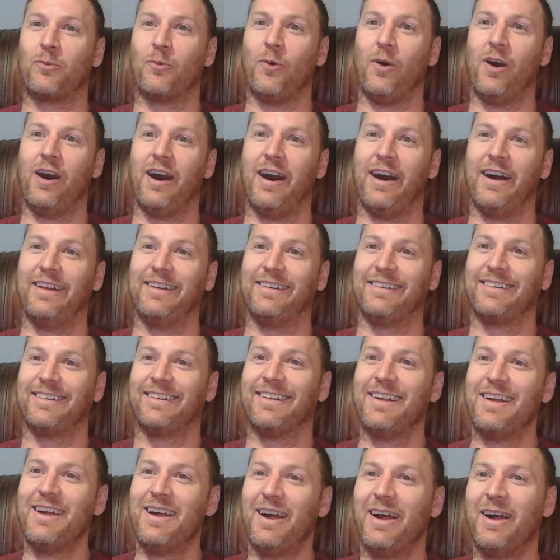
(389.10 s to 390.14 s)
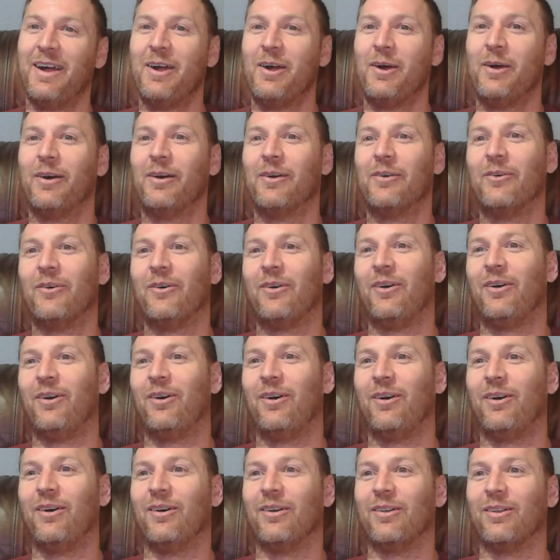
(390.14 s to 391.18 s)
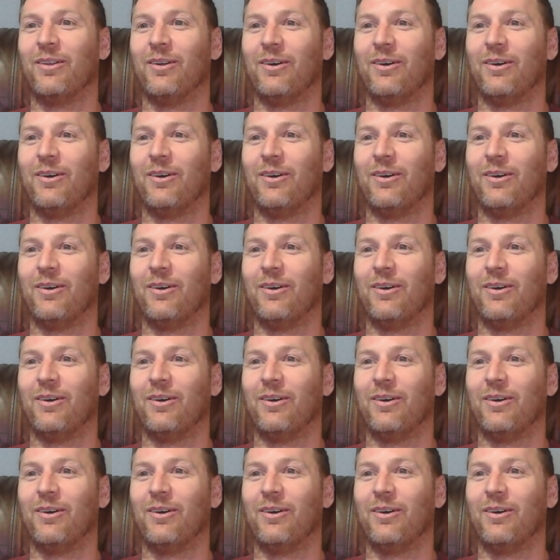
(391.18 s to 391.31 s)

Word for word: one. oh,